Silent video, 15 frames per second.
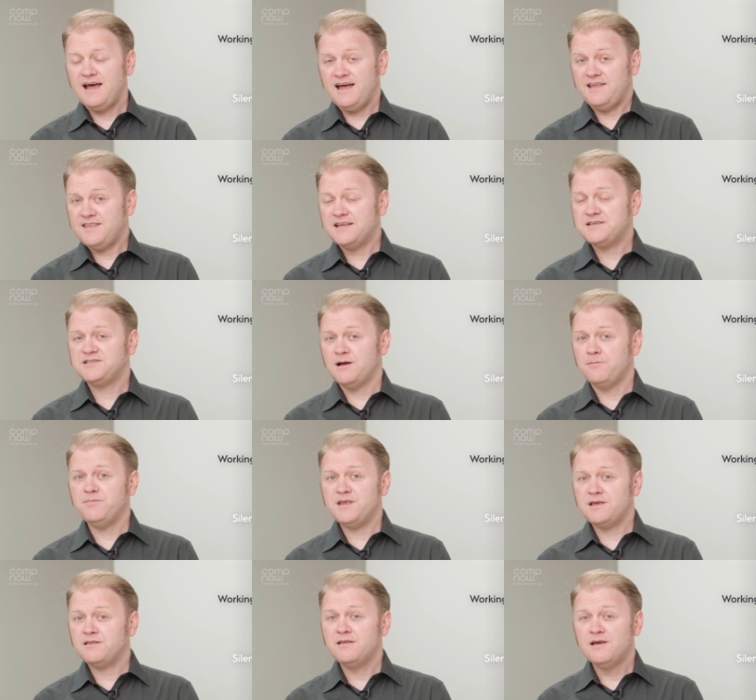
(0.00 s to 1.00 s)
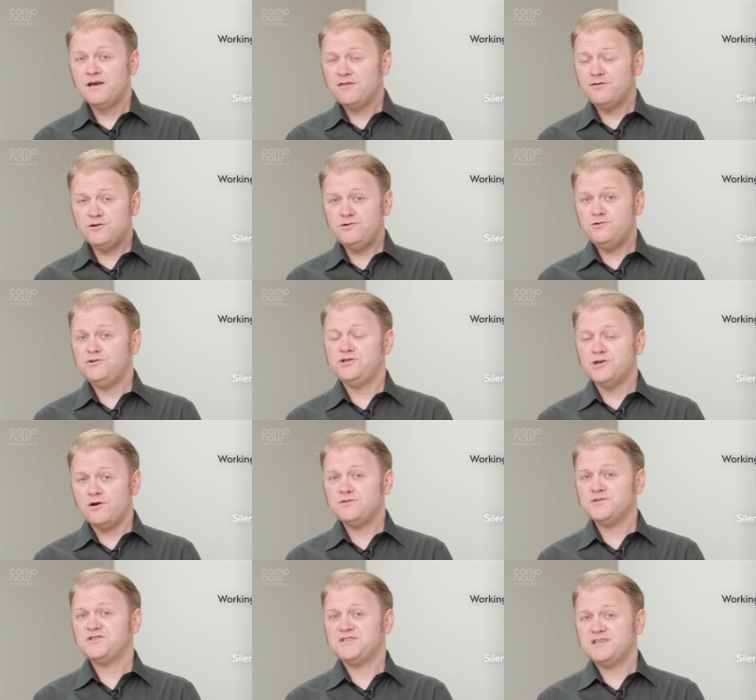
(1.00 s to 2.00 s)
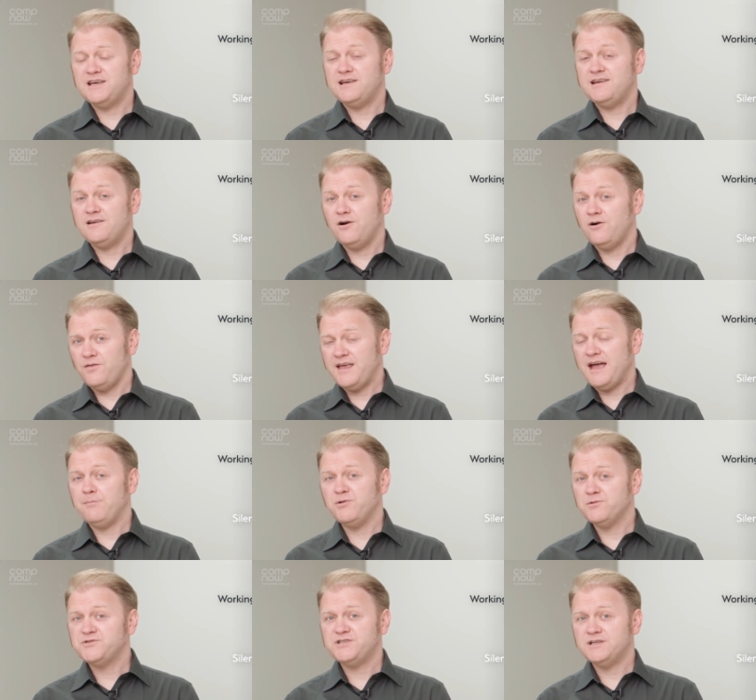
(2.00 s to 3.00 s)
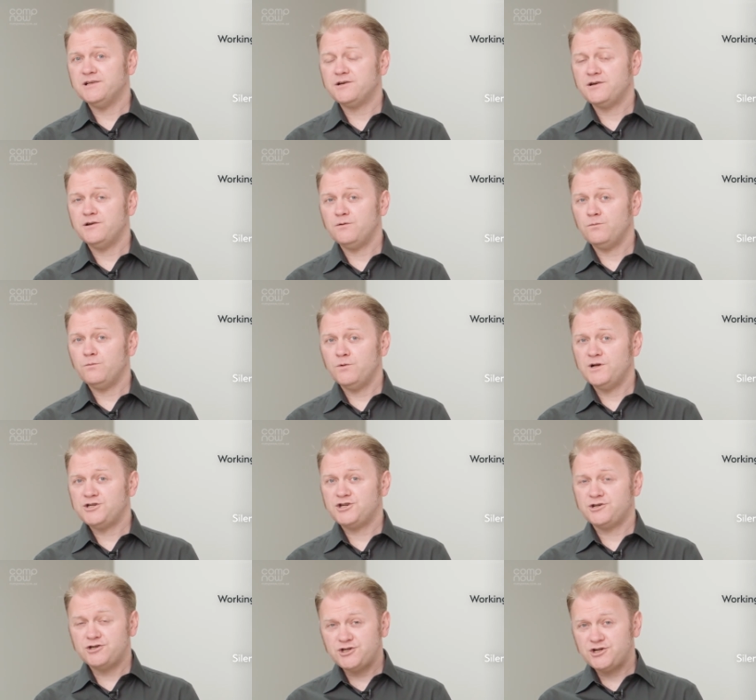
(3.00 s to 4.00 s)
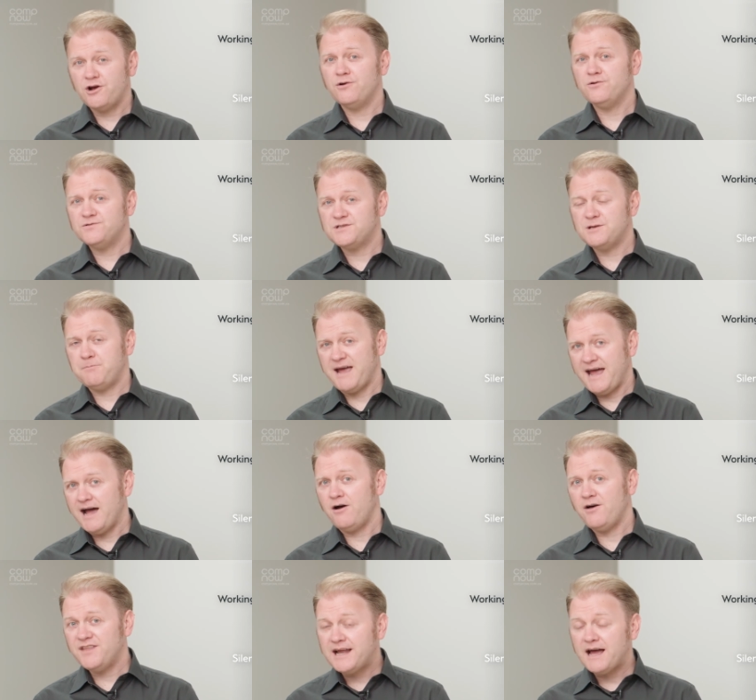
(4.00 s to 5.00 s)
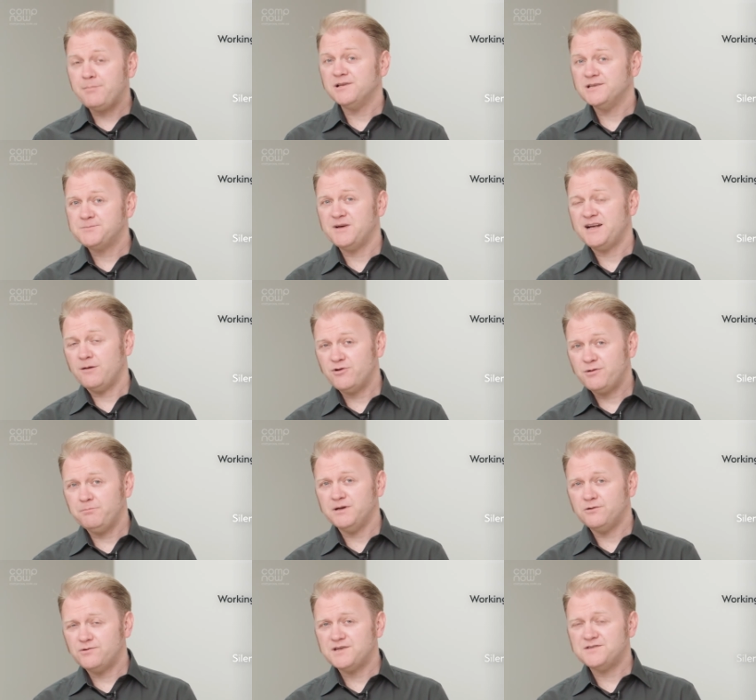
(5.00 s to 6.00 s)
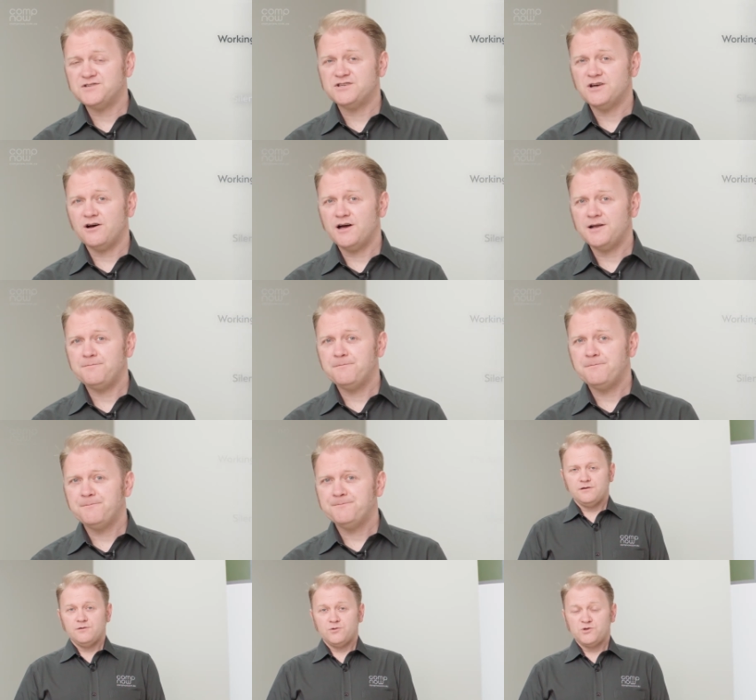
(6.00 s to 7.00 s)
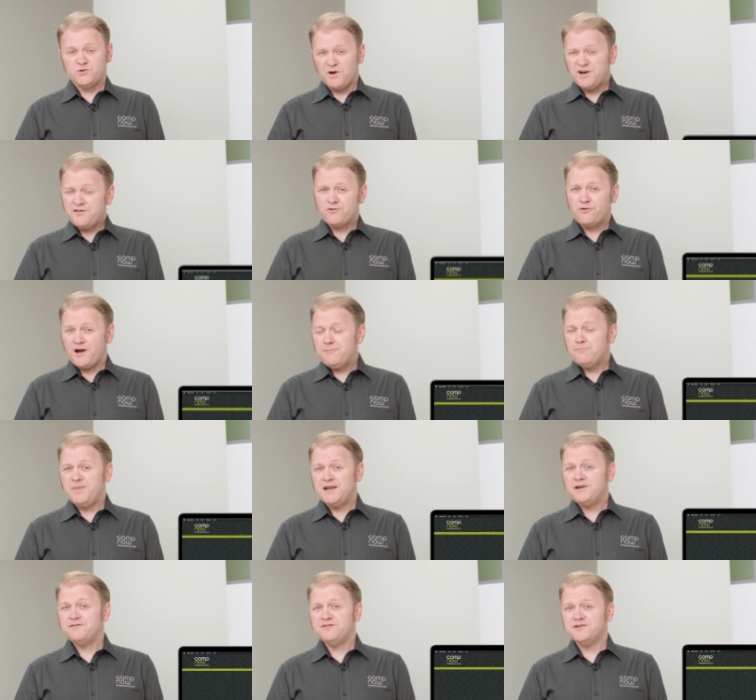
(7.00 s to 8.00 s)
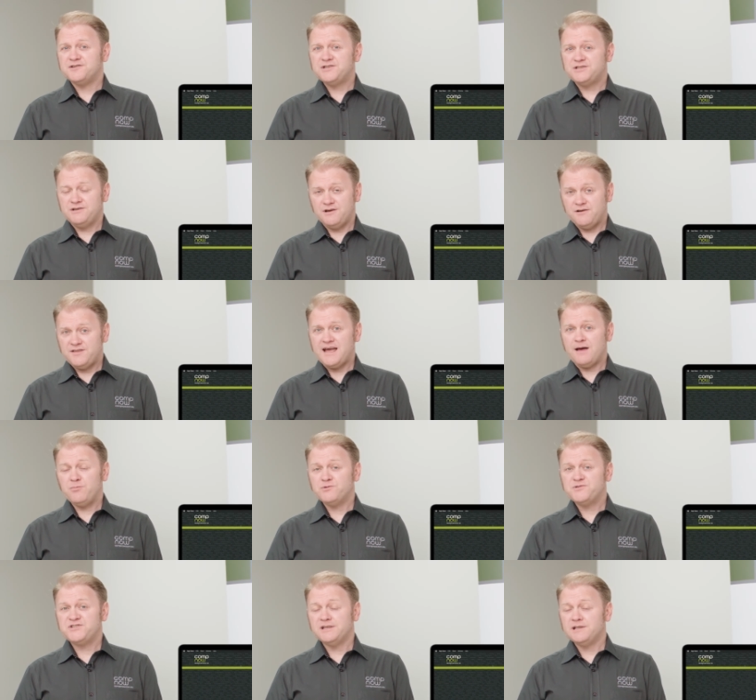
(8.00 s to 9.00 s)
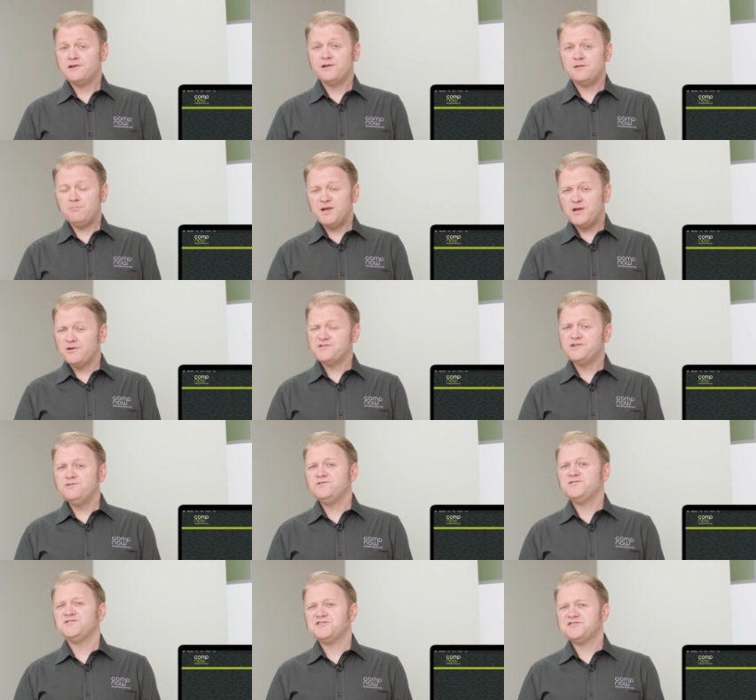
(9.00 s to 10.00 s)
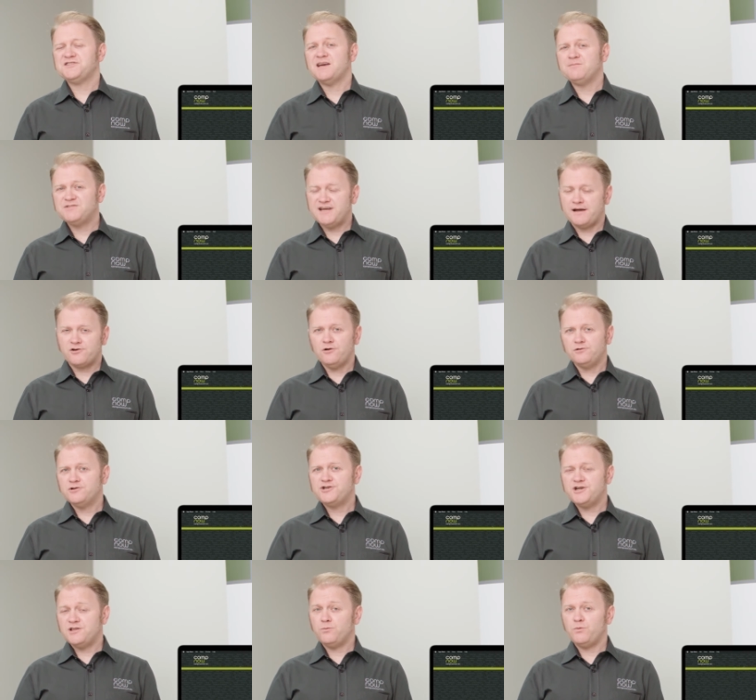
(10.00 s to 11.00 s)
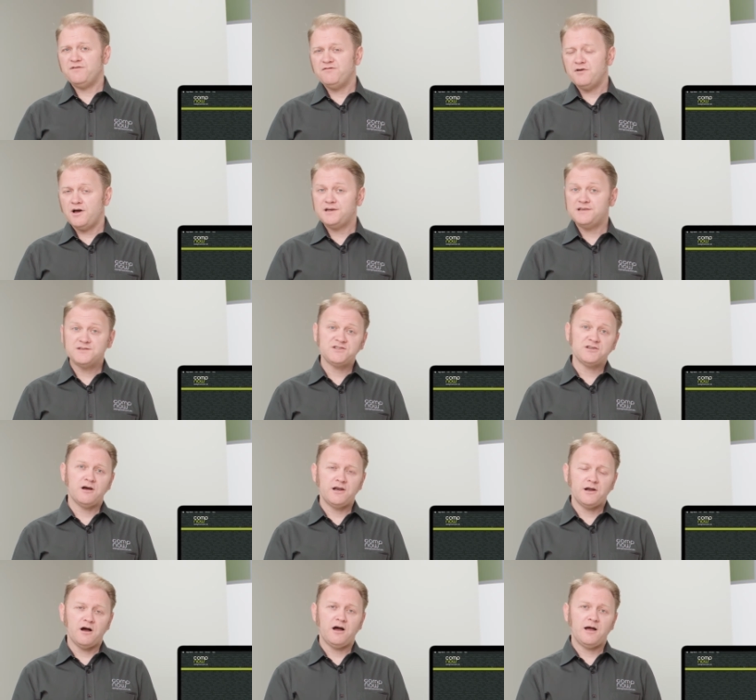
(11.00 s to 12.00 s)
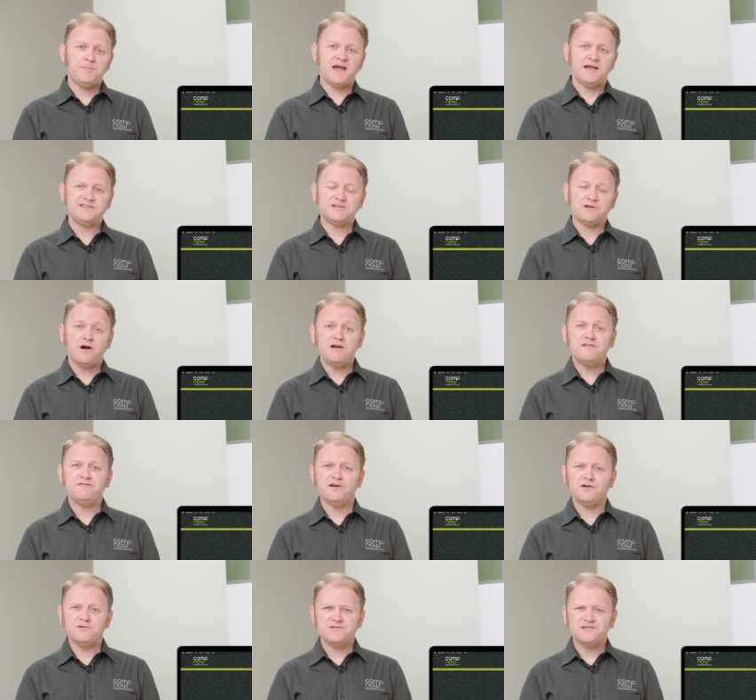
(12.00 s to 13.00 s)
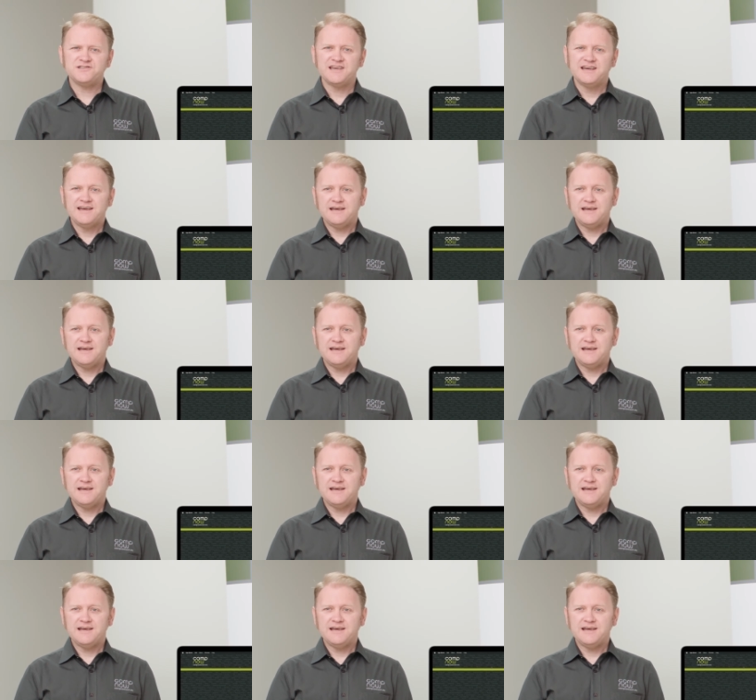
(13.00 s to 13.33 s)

And that's something that you don't see on the Apple Silicon, which shows the power that Apple has been able to build inside. So one of the great benefits of the Apple Silicon, because it uses the same technology that we find inside iPads and iPhones,